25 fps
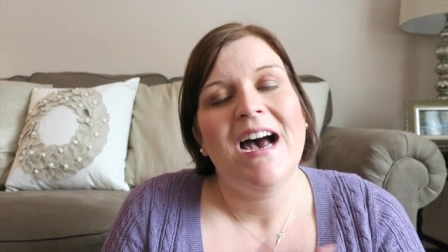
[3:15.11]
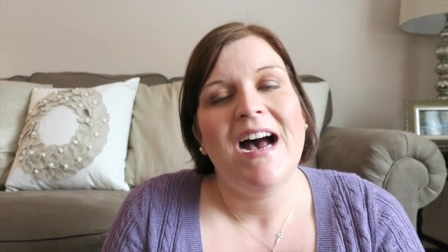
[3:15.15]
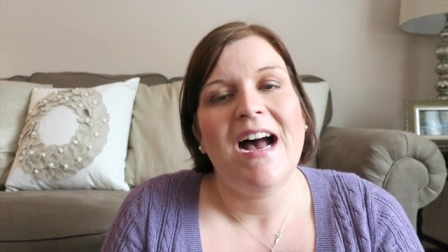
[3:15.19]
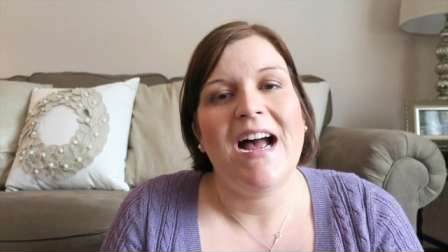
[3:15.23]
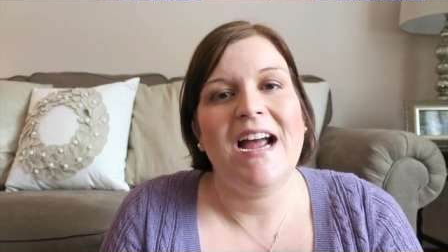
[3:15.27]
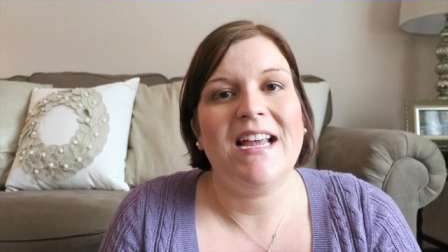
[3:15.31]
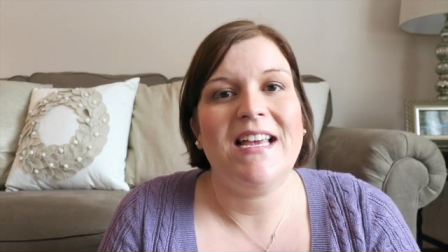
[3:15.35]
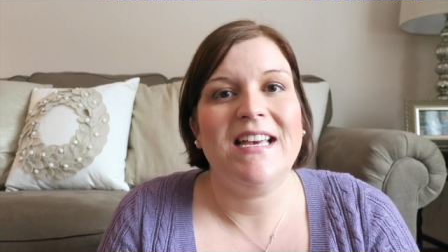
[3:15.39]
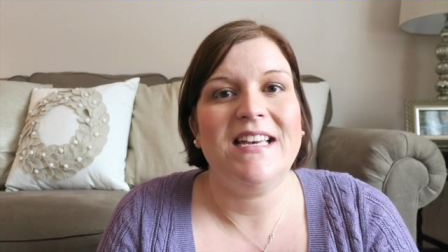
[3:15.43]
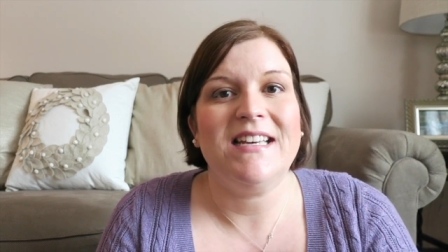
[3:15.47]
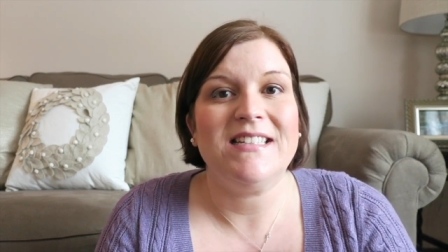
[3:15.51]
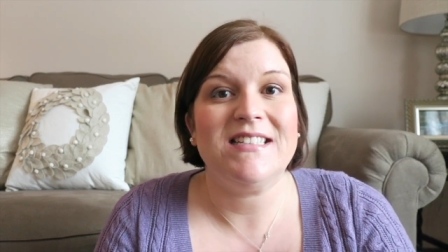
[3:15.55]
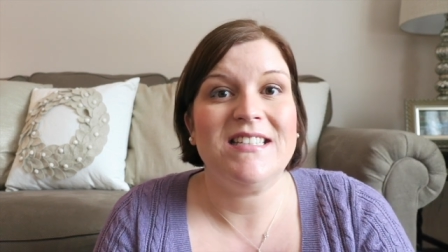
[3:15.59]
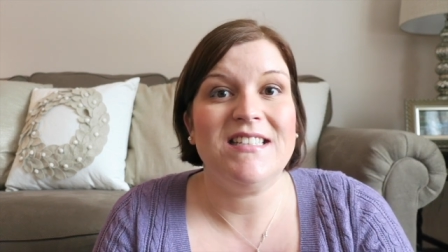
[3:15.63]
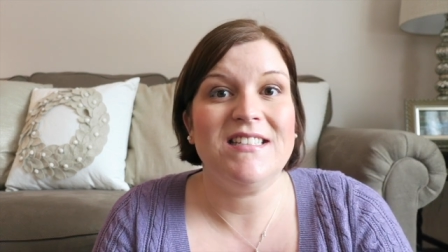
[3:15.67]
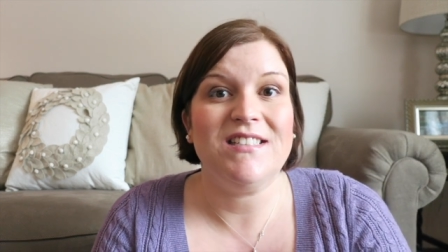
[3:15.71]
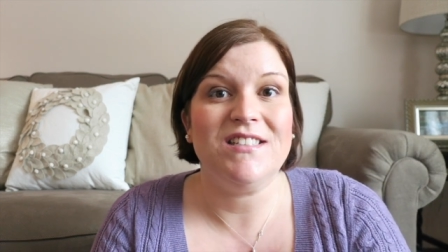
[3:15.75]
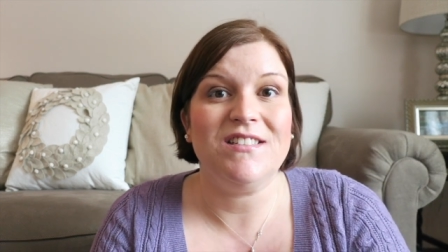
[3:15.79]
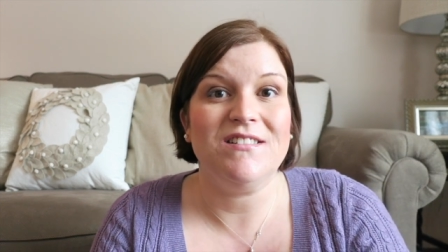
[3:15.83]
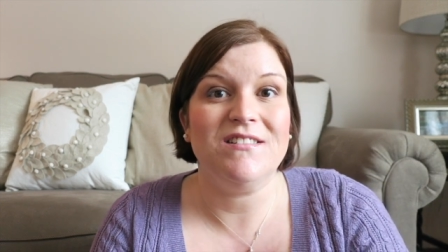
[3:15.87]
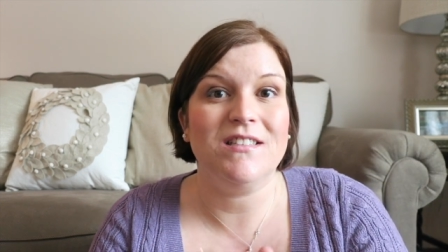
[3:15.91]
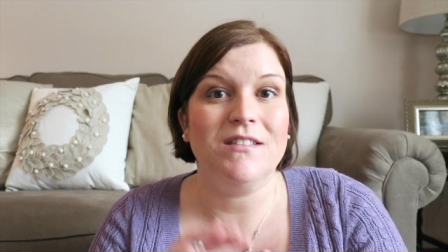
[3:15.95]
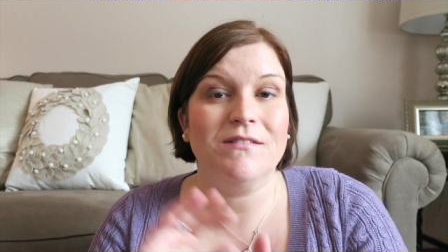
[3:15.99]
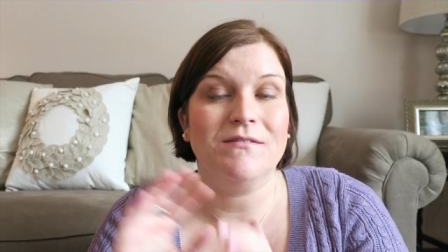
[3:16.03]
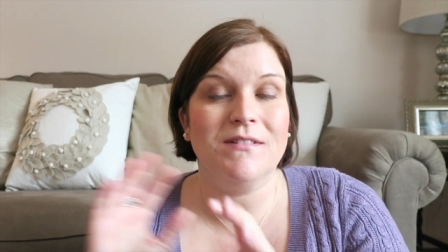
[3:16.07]
I get to
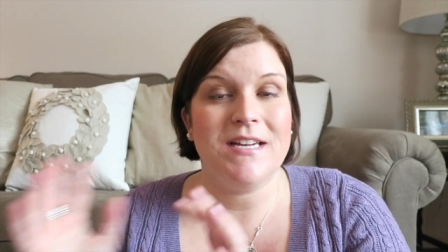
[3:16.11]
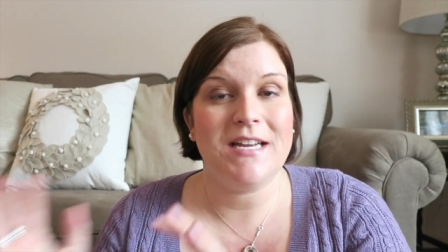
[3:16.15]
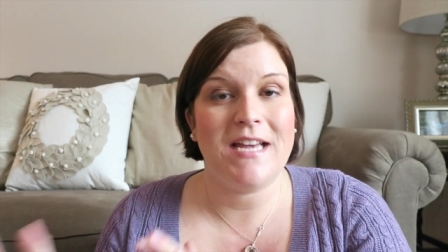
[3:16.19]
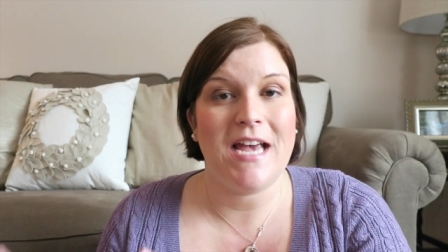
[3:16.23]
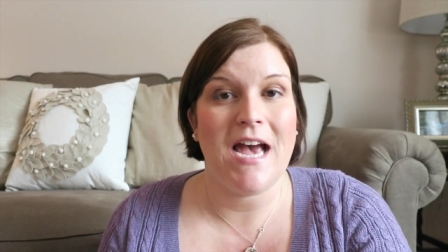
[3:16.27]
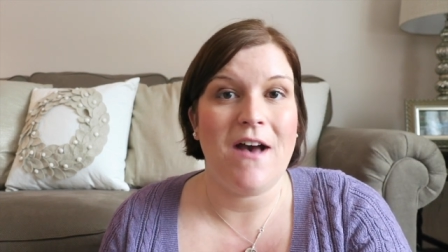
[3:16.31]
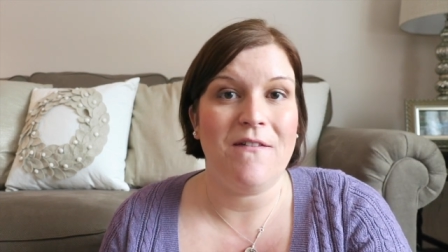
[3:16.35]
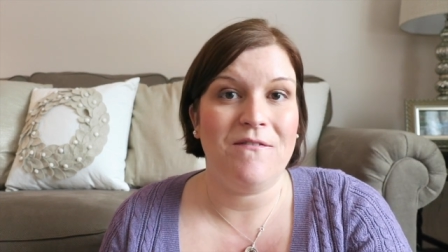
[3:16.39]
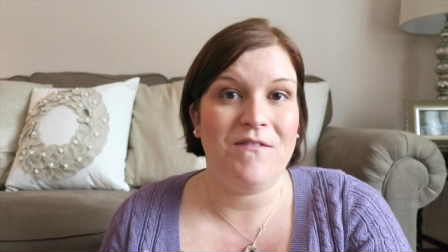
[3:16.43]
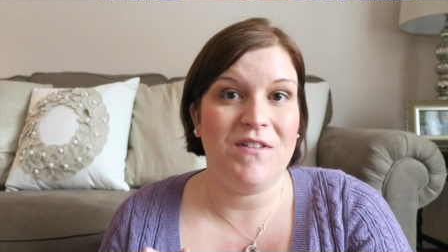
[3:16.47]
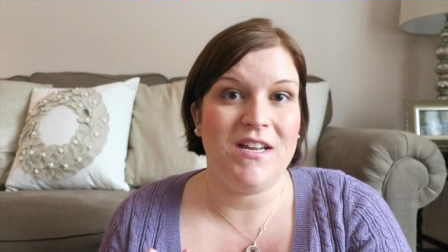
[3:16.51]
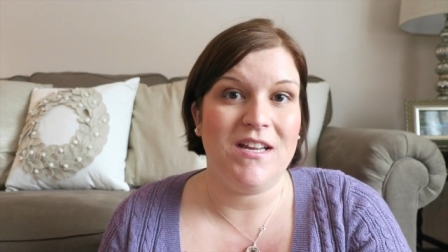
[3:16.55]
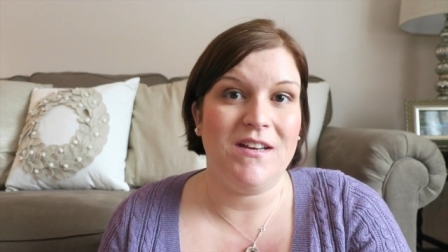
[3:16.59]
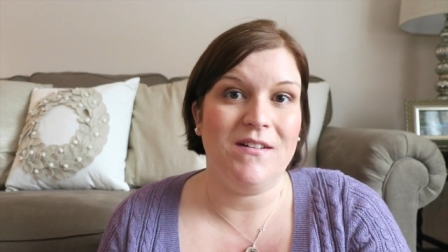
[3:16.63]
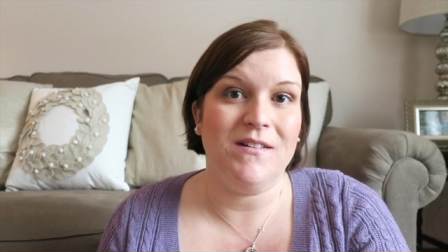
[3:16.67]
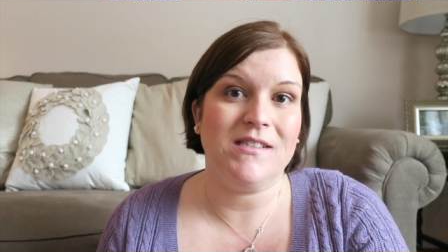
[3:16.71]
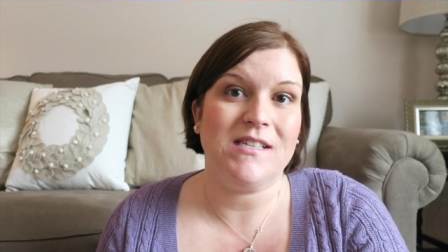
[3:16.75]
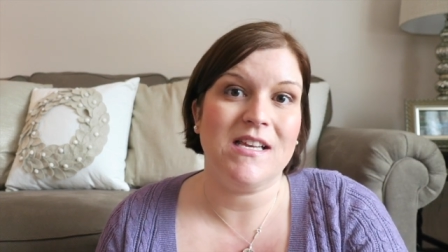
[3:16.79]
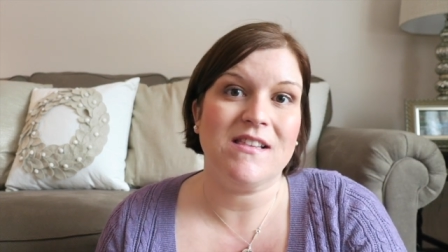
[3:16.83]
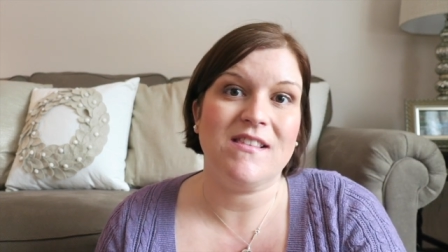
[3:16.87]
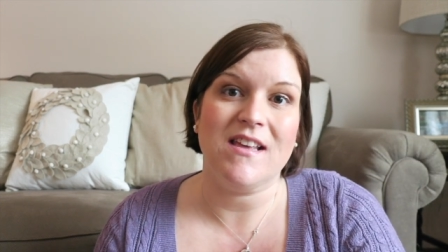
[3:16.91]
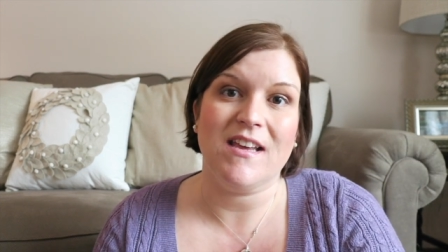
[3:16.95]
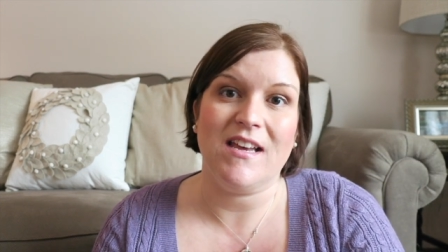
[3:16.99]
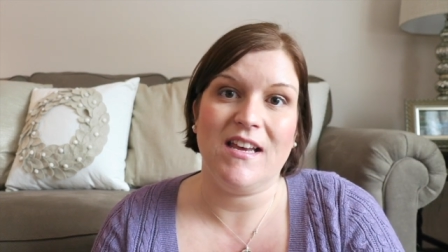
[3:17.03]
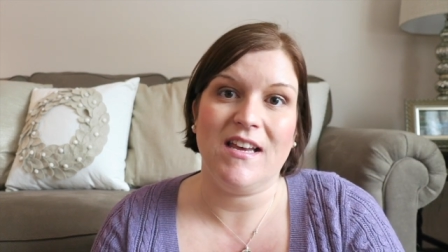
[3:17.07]
do the recap
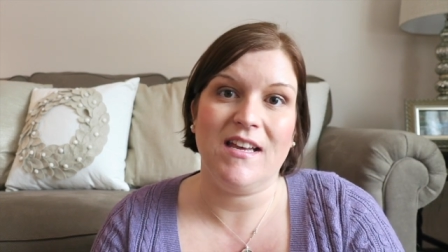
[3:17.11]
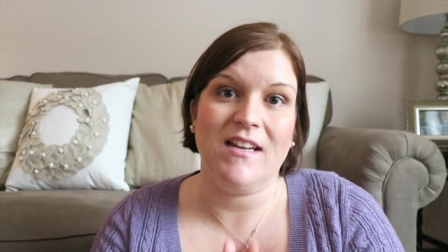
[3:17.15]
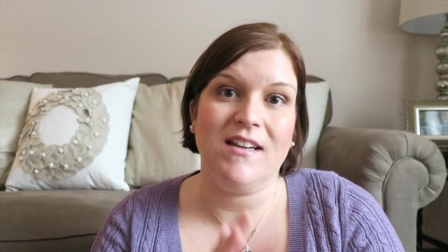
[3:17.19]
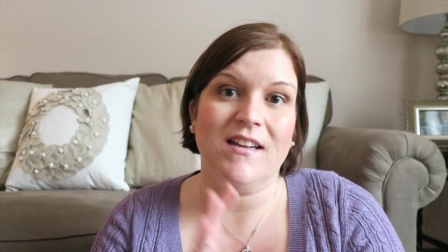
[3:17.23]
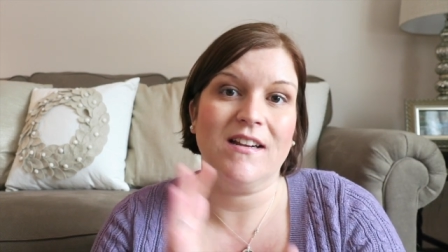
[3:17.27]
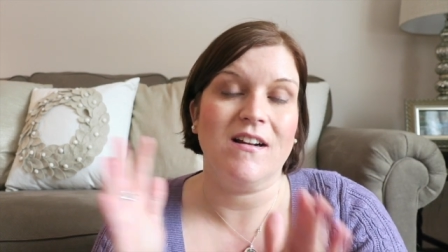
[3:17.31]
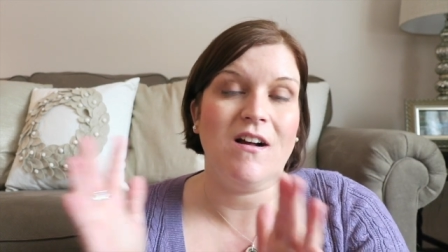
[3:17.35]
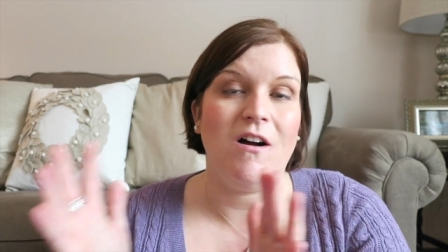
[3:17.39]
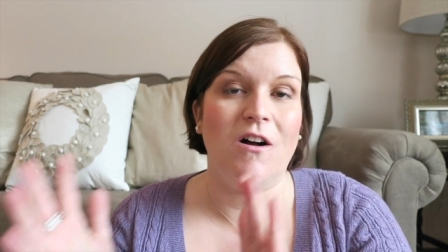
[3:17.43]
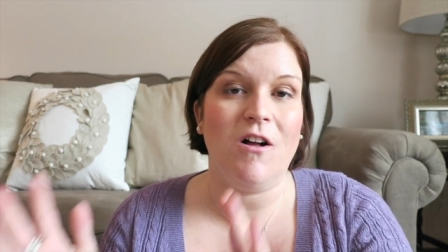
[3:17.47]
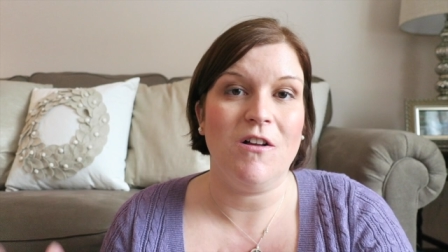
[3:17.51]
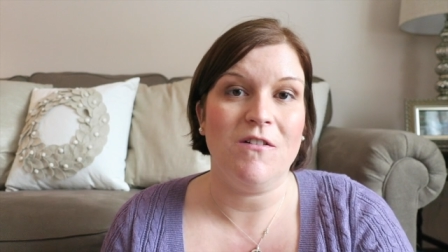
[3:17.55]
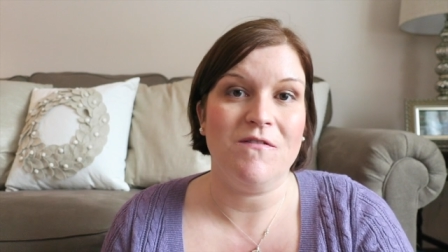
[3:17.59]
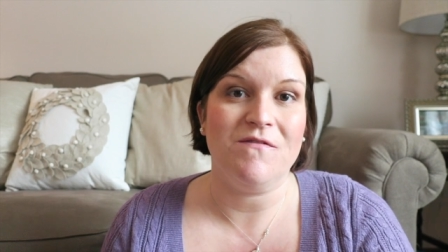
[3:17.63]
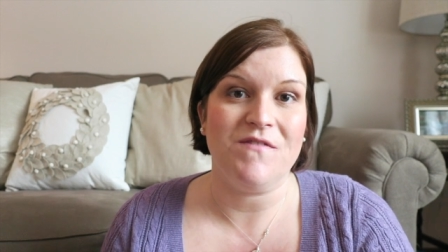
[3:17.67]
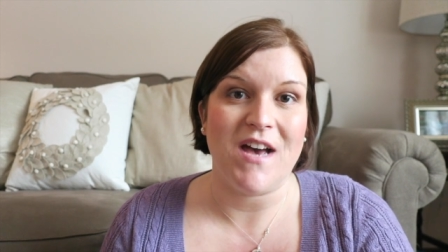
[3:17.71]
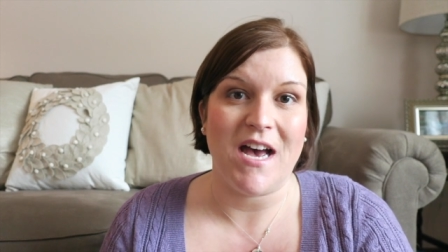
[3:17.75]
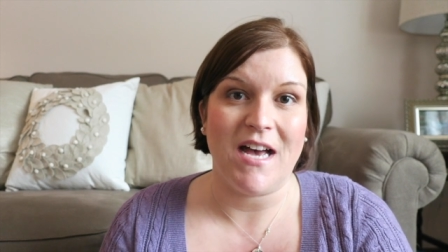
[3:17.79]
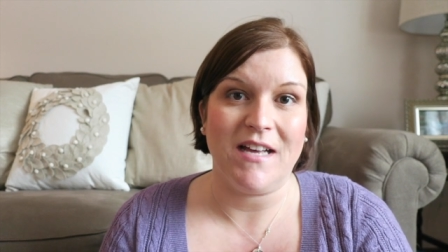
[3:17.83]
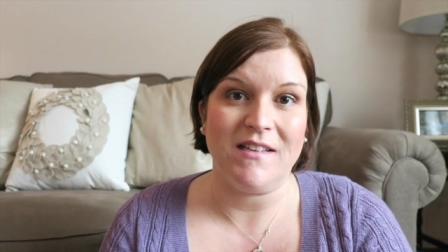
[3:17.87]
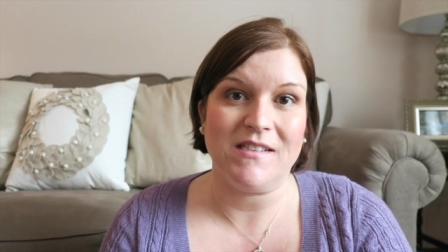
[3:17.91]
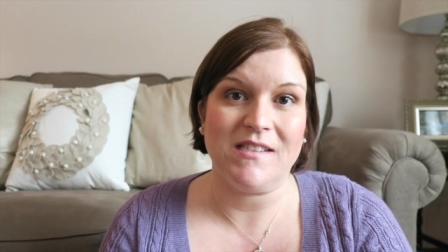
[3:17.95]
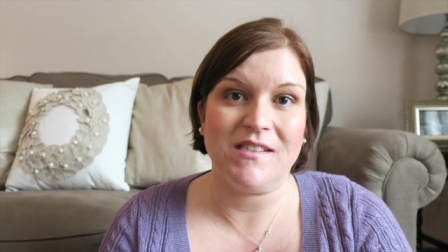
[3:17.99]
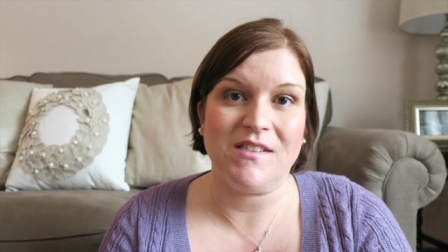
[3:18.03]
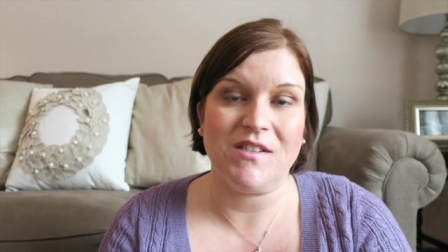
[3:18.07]
videos at the end and all of that.